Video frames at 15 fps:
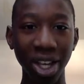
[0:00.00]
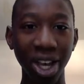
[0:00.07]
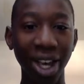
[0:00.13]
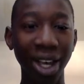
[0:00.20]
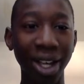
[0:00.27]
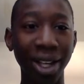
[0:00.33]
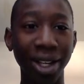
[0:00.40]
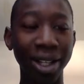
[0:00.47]

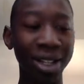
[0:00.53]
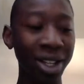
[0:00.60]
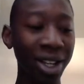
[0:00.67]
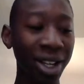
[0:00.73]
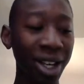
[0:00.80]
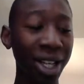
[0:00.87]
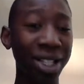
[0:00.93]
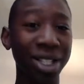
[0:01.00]
and
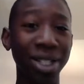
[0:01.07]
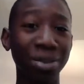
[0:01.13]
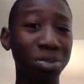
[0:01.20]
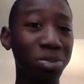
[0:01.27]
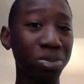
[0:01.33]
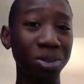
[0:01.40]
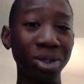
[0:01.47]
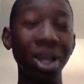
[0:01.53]

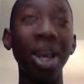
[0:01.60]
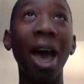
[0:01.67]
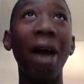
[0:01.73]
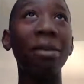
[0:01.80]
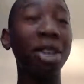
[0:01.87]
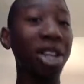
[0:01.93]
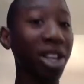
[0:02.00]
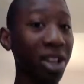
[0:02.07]

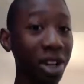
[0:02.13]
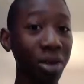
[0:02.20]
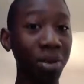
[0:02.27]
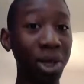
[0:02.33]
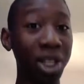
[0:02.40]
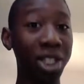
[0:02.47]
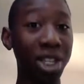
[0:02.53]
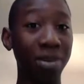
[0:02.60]
it could be
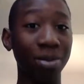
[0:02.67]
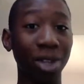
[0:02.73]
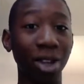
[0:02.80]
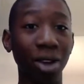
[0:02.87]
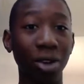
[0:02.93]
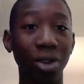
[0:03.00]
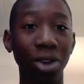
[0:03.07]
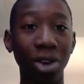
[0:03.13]
the same thing
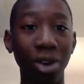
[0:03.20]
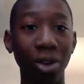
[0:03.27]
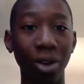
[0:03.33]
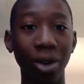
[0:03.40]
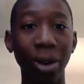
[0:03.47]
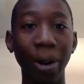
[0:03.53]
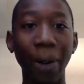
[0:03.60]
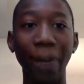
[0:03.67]
over and
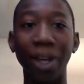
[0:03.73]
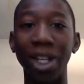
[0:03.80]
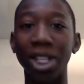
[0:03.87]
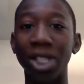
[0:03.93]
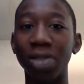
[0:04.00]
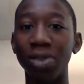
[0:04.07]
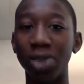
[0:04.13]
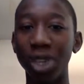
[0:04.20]
over, but
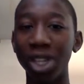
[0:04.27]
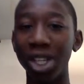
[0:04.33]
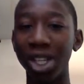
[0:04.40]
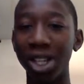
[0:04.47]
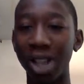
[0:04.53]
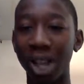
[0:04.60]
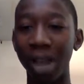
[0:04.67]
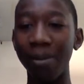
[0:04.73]
it's really
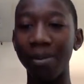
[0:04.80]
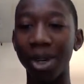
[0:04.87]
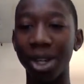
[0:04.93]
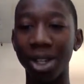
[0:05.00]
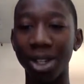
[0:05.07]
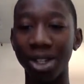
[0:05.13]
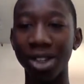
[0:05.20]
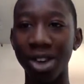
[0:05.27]
not
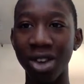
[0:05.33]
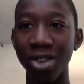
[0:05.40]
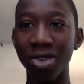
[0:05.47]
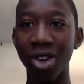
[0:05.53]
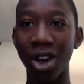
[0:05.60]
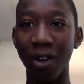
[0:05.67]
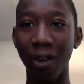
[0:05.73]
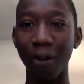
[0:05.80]
because you
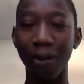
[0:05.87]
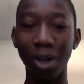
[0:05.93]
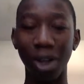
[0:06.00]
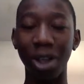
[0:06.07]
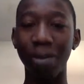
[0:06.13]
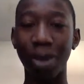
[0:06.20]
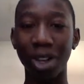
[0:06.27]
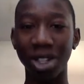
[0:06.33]
have a
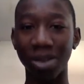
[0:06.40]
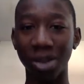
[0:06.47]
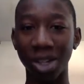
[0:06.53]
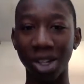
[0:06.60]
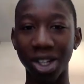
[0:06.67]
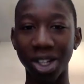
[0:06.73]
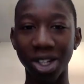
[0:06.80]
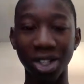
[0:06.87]
billion
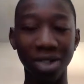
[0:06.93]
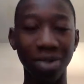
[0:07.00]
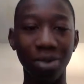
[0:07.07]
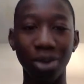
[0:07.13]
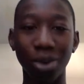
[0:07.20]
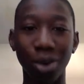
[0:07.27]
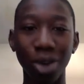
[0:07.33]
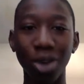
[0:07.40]
possibilities
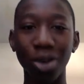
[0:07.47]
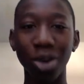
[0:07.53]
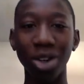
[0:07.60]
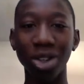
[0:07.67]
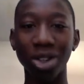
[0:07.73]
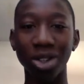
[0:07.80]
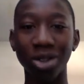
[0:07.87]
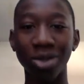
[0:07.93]
for what you want to
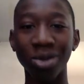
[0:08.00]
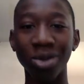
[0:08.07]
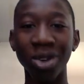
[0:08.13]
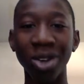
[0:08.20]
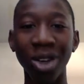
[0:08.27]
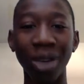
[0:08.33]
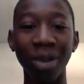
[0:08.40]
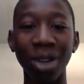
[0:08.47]
do.
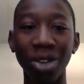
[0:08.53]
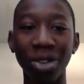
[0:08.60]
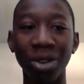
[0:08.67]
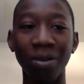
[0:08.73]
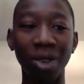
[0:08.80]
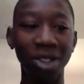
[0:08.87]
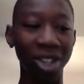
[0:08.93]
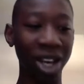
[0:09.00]
I mean, you can
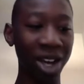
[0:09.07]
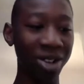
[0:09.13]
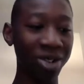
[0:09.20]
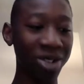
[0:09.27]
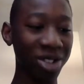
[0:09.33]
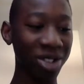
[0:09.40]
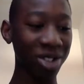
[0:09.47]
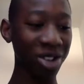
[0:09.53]
build a
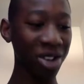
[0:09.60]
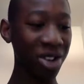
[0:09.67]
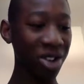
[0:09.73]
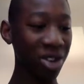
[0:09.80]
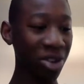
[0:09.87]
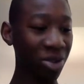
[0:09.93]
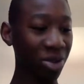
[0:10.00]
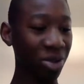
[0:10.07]
house,
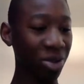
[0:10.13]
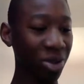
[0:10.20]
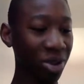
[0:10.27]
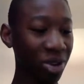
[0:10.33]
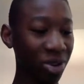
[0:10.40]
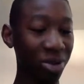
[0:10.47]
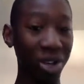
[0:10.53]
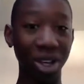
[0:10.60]
or
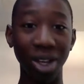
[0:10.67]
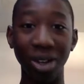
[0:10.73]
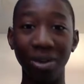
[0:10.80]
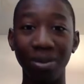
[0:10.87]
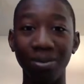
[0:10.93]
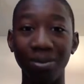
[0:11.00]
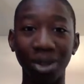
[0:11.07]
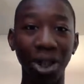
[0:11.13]
you
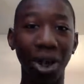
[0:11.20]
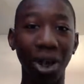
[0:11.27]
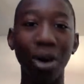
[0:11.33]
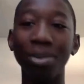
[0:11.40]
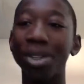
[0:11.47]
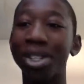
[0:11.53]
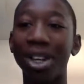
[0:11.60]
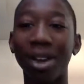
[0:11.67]
can blow
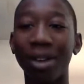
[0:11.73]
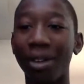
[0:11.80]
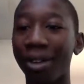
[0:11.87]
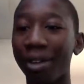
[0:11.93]
up stuff.